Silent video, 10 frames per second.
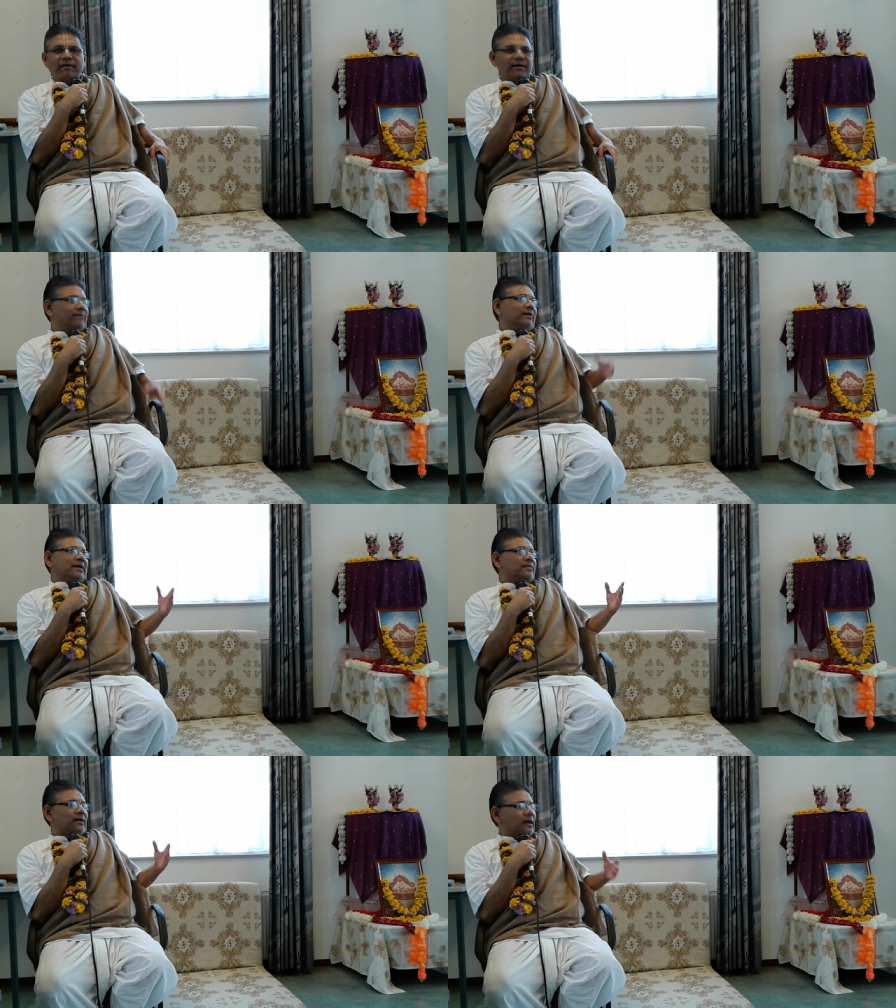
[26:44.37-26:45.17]
Even
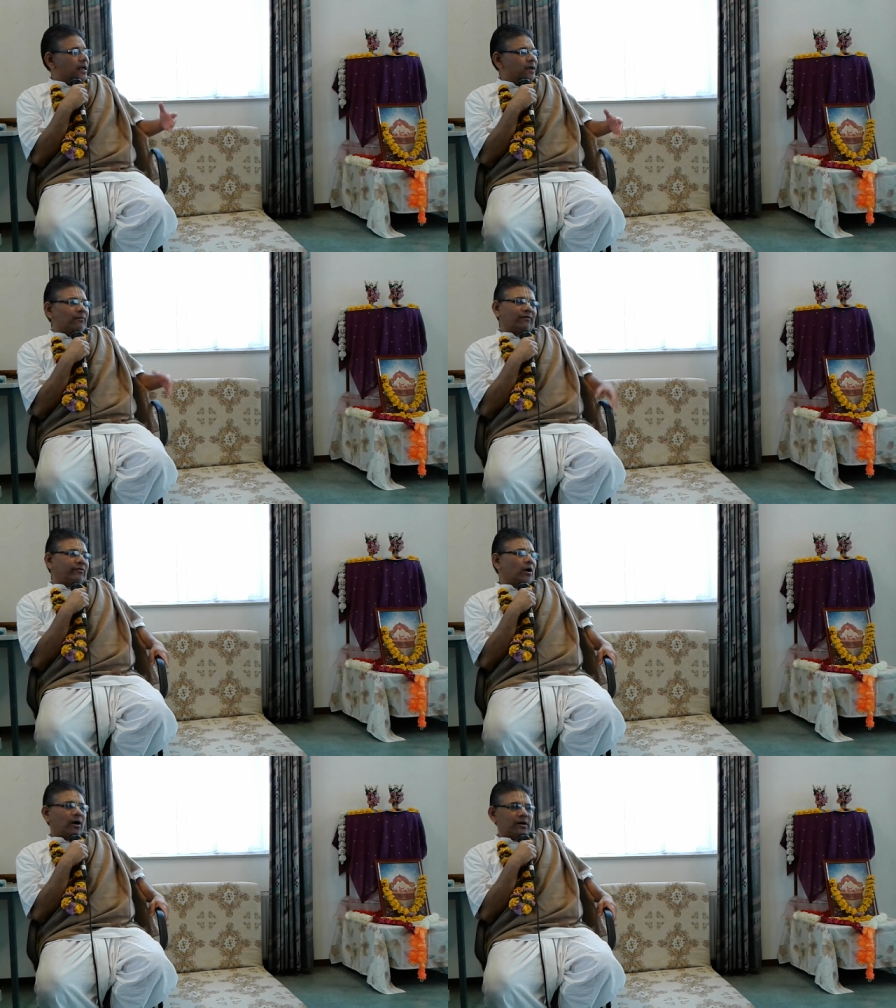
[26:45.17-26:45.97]
in the name of
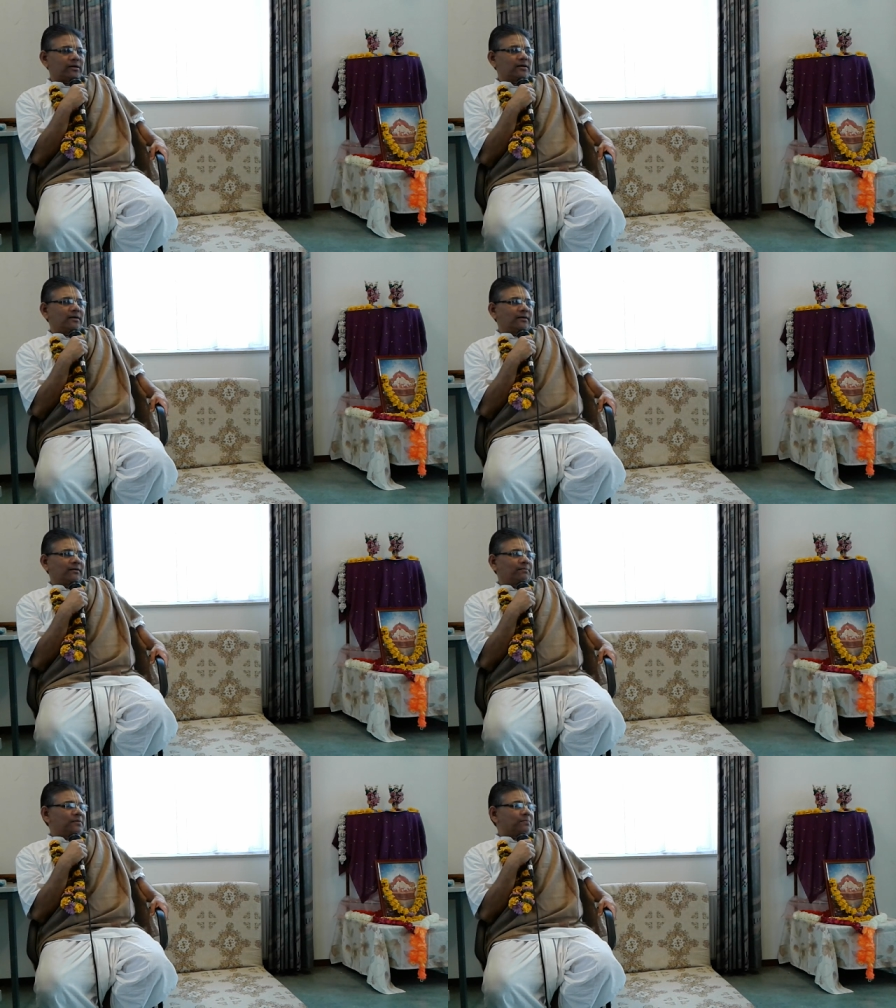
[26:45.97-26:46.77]
God,
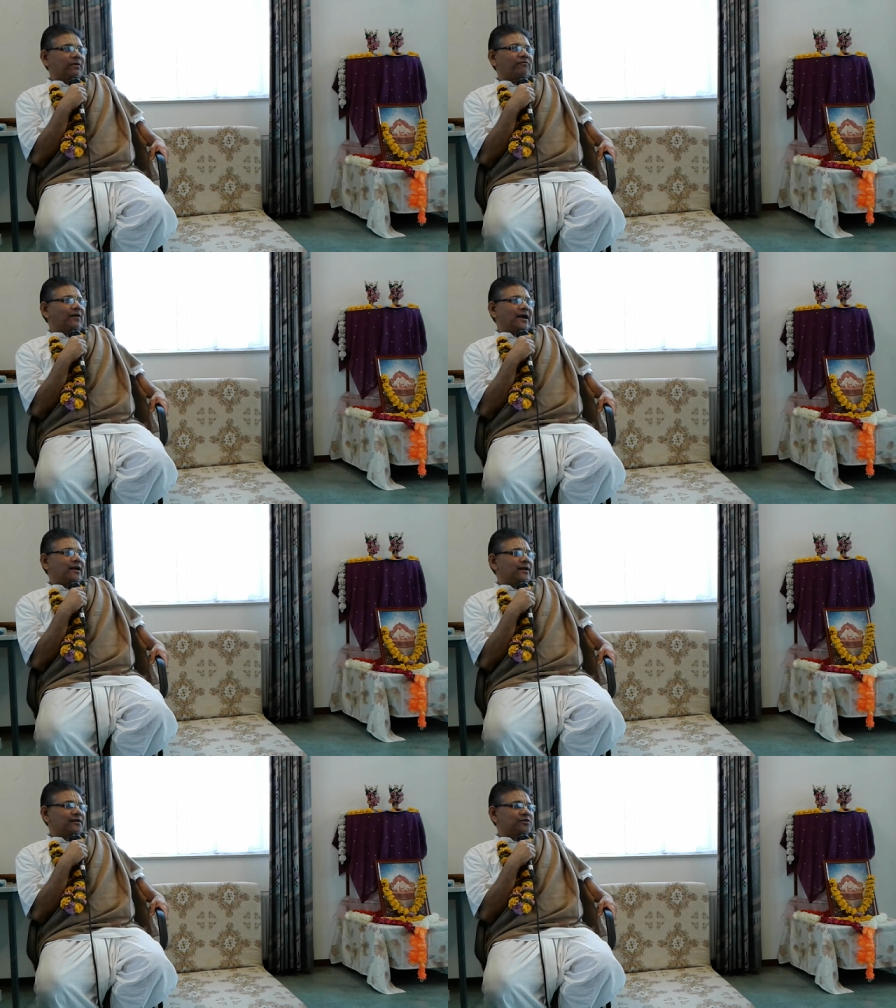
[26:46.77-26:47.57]
people find
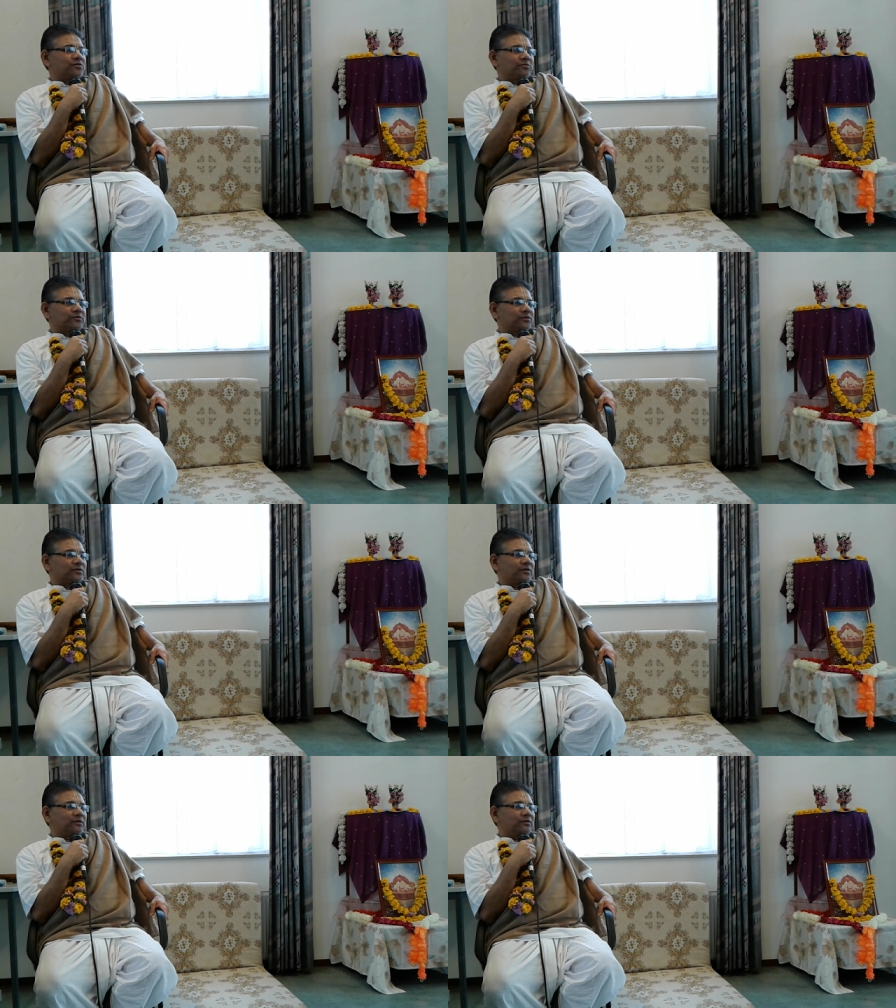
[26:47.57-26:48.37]
an excuse
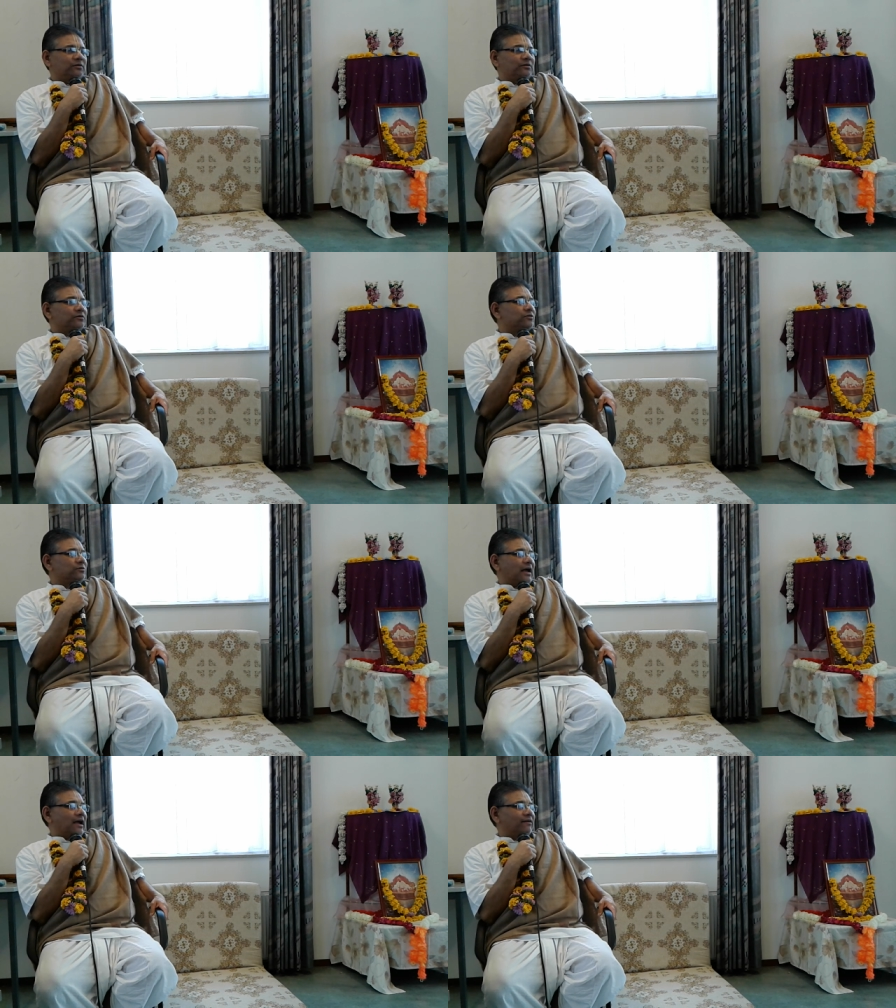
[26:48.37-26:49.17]
to
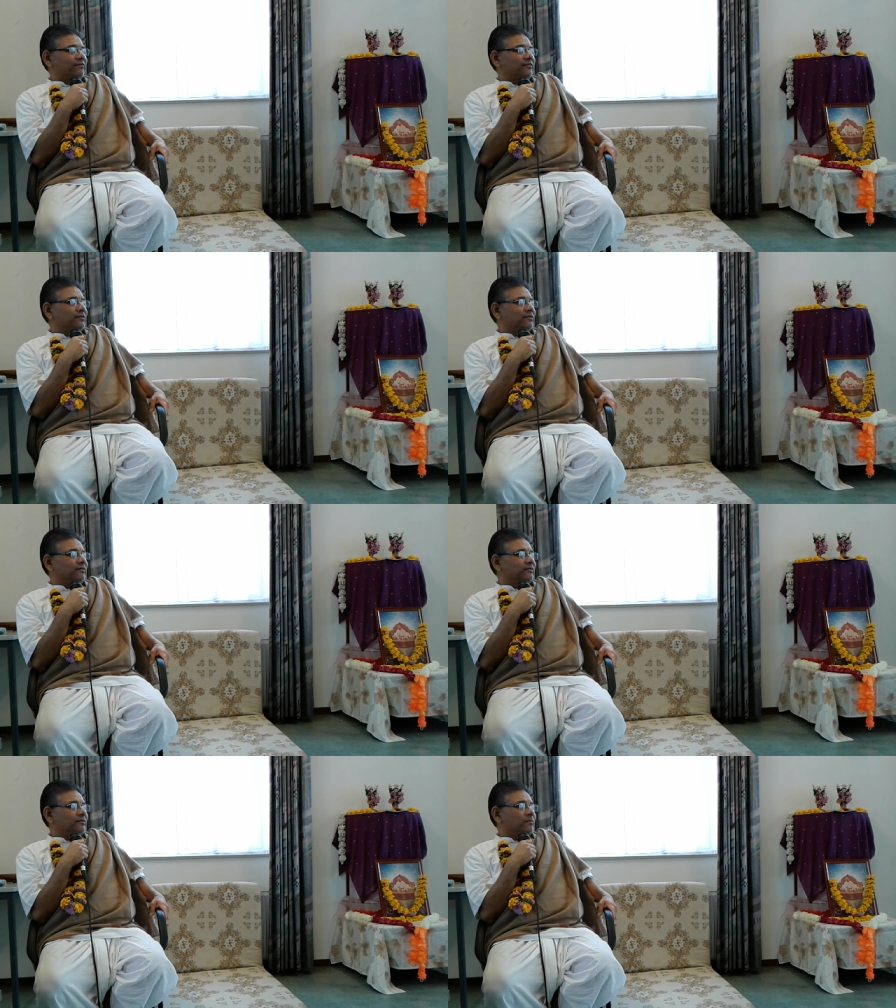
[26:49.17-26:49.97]
have
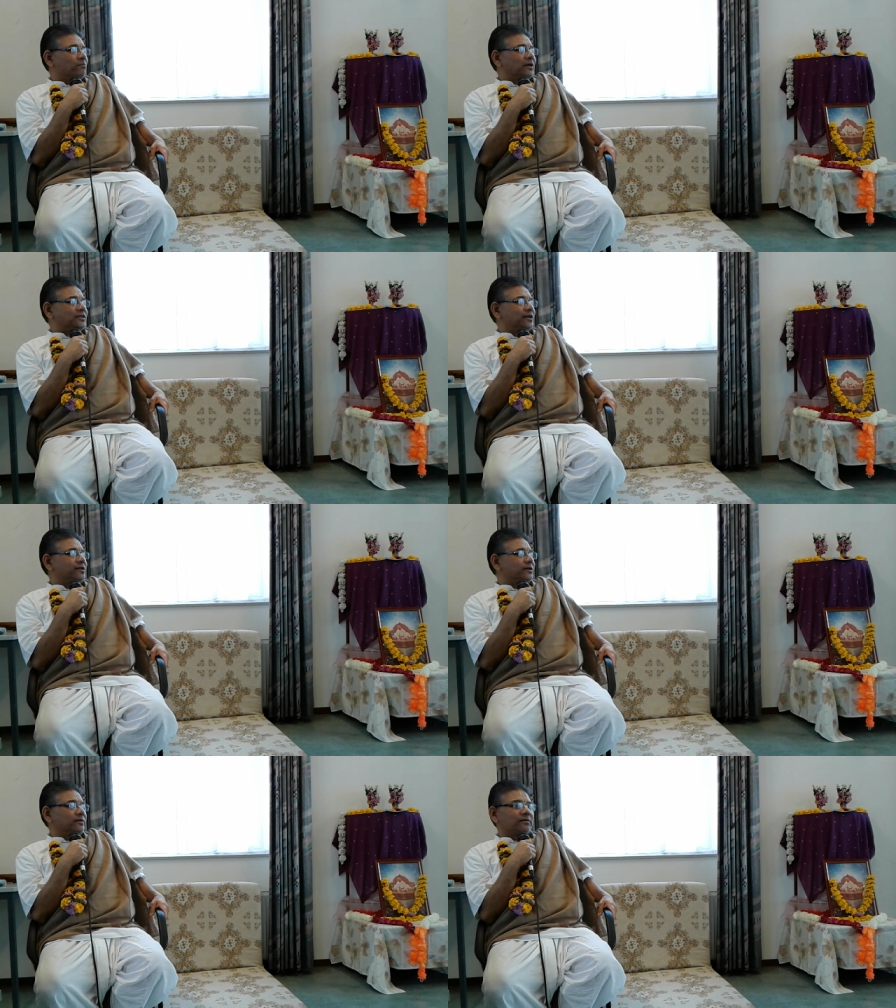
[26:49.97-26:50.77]

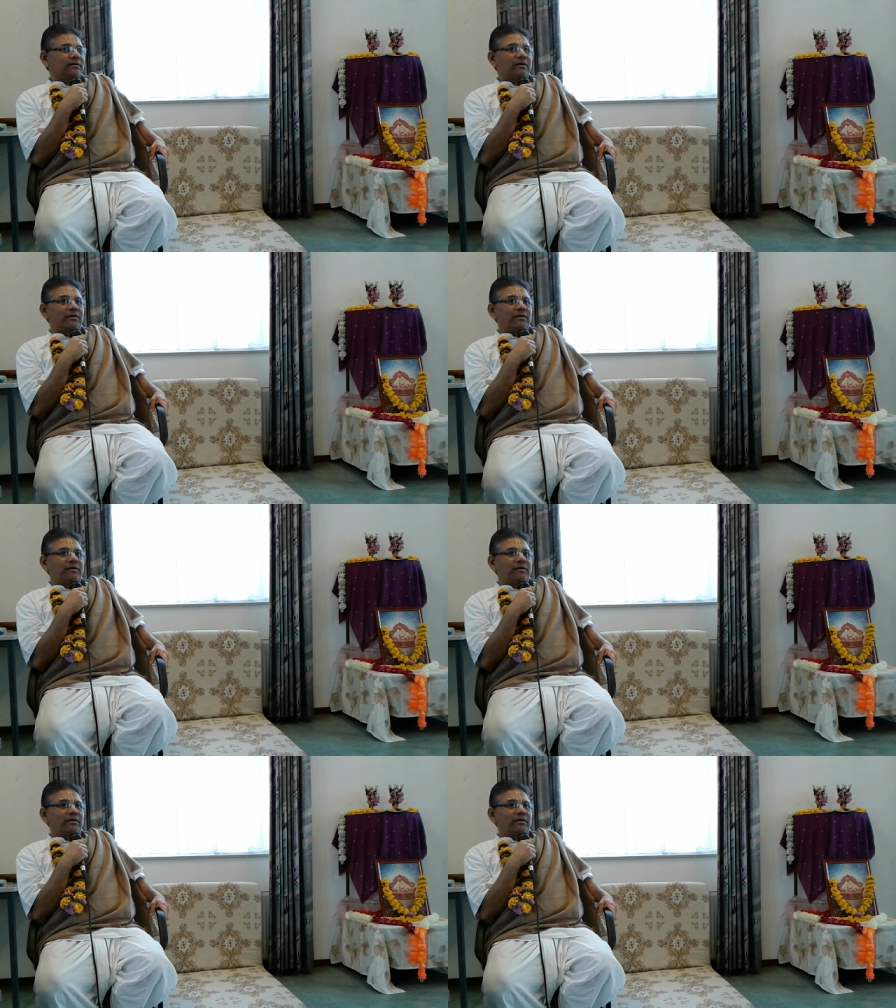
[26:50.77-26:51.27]
material